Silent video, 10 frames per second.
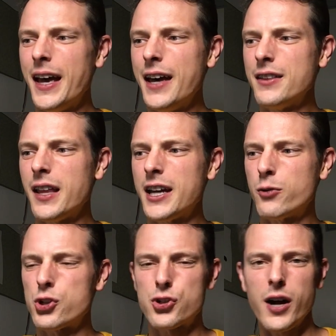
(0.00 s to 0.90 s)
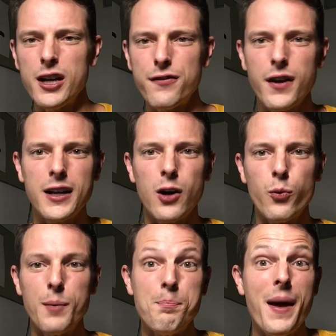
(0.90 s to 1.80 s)
and like was trying to find out
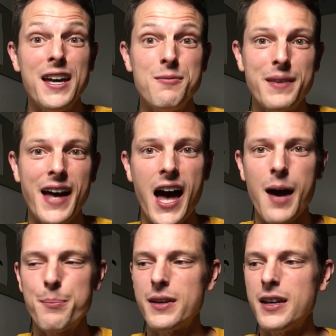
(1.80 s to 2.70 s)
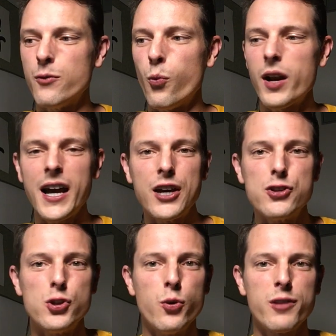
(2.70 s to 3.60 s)
what made me happy and what I
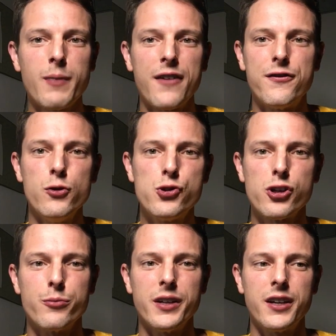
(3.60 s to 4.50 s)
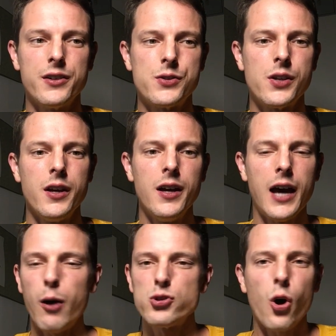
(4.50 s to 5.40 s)
could do with my future, because
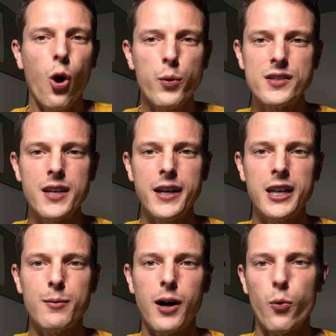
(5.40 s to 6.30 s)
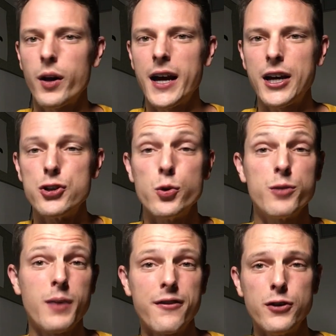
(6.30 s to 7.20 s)
I was always thinking about what I could do
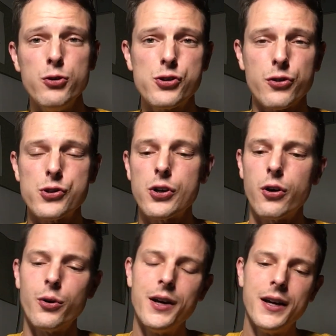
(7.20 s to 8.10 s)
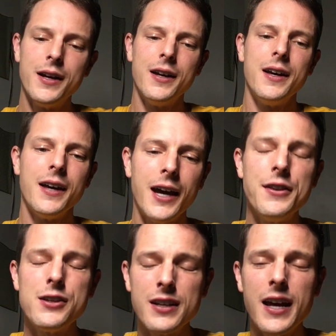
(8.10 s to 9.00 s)
with my future. So in
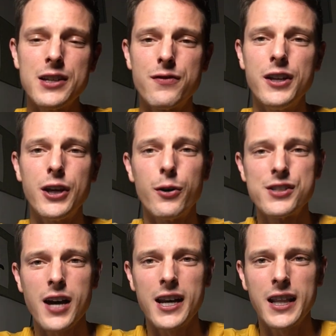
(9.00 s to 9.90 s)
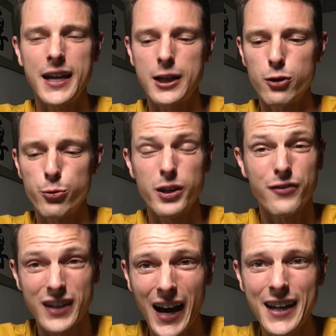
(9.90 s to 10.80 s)
today's video, it's kind of like a little bit
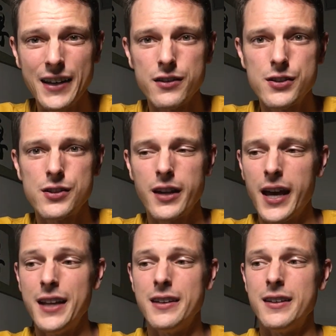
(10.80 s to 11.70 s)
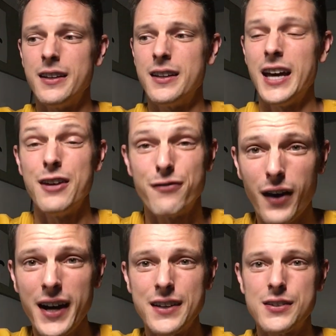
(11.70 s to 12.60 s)
of guidance and
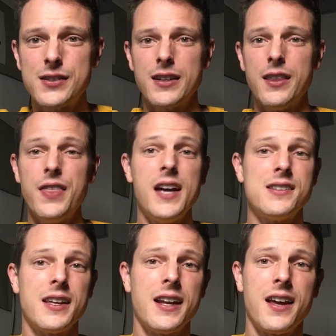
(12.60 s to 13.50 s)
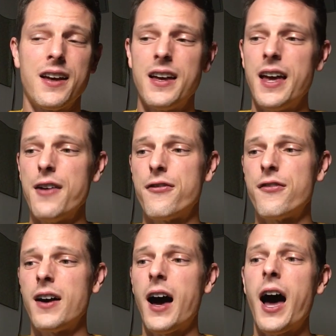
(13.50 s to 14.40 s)
advice and things that
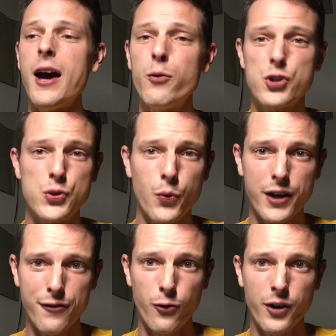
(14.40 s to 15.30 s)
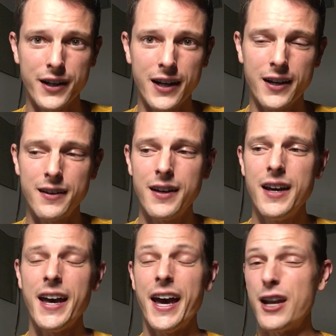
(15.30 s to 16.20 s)
if I was 24 again,
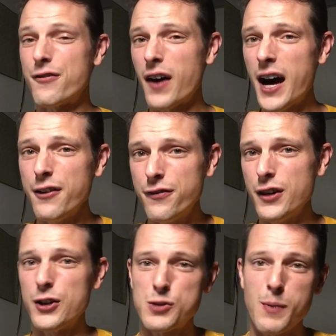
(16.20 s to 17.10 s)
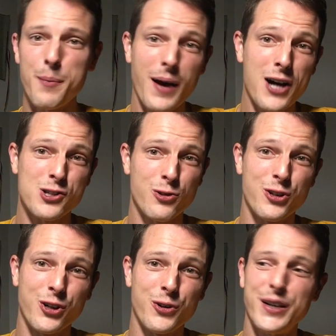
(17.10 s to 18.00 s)
and if I finished my bachelor
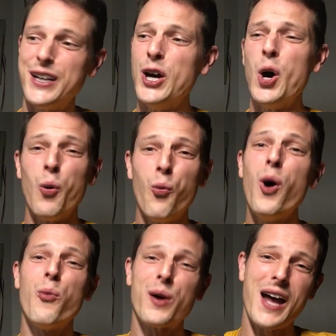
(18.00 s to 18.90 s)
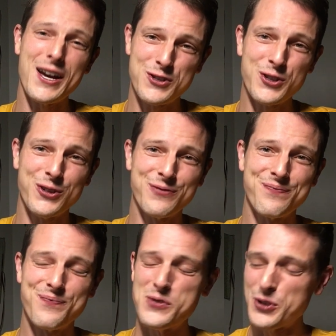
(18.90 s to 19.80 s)
degree, what would I do?
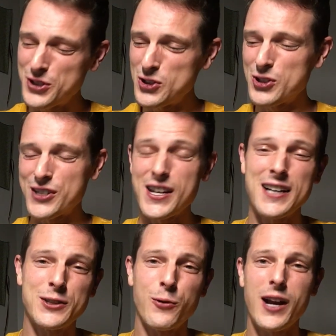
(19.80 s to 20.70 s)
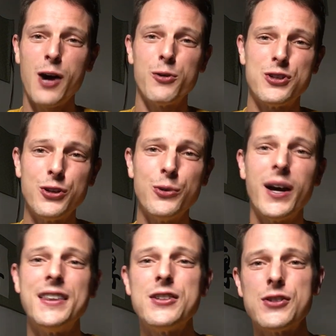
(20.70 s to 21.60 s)
So this is exactly what I would do,
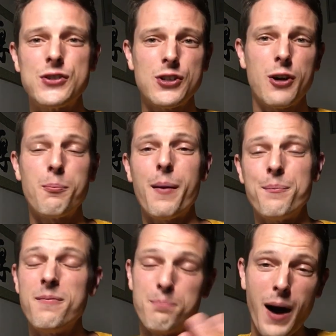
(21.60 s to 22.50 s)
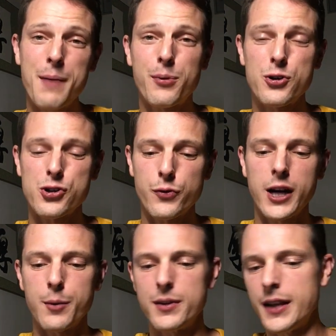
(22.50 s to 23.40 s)
and this is my personal
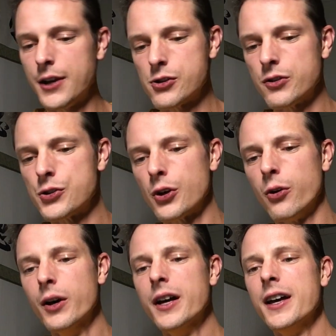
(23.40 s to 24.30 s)
recommendation. So